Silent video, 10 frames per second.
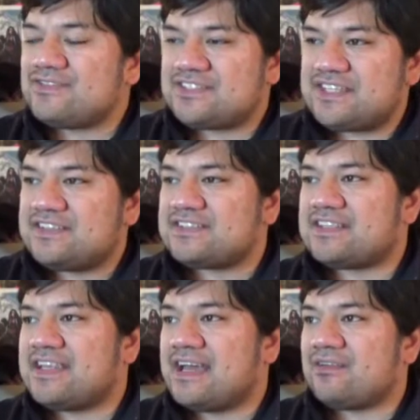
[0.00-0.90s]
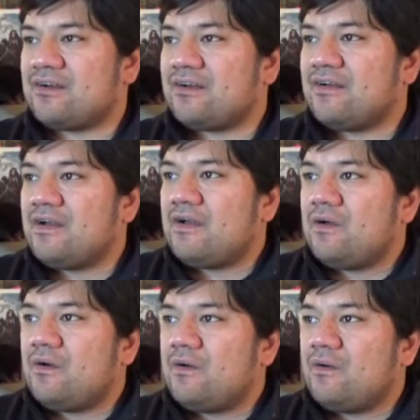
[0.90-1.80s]
scenes together,
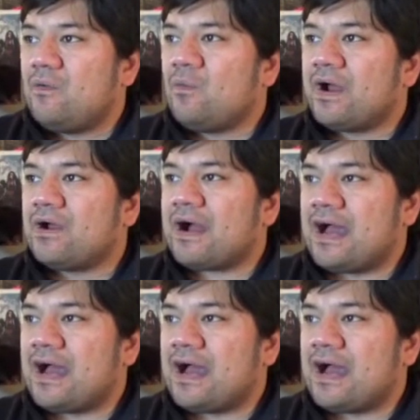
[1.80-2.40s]
where